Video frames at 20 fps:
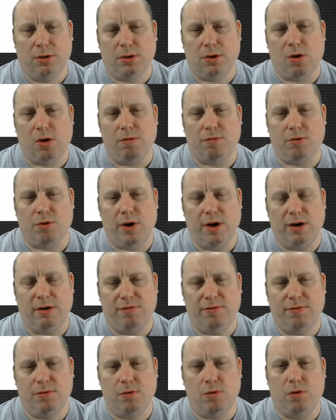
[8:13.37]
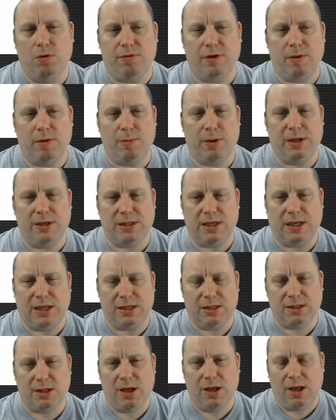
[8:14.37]
covering 4
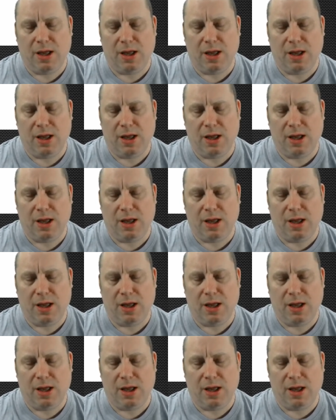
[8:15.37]
VPCs.